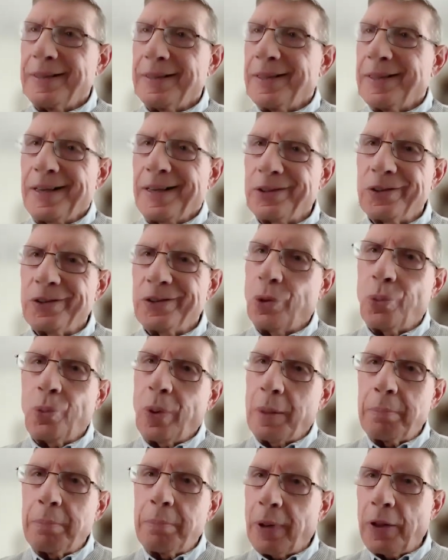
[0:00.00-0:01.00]
I don't know
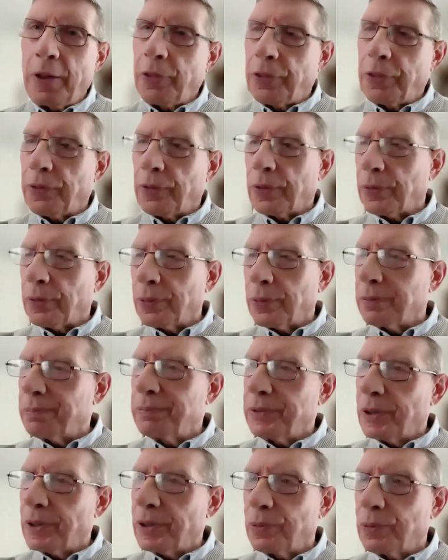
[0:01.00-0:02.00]
what month or
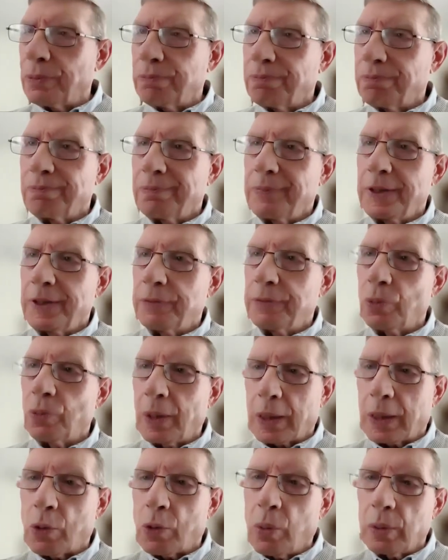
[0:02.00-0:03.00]
even
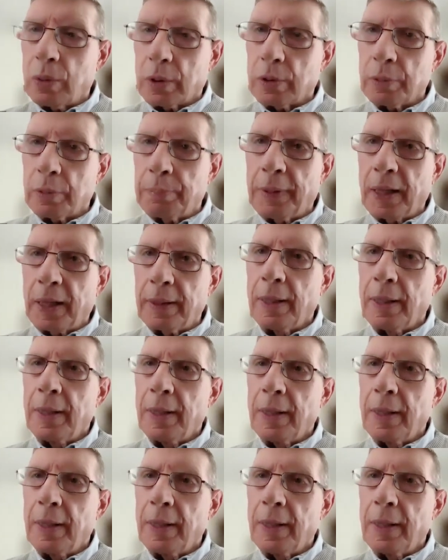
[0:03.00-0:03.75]
what quarter, but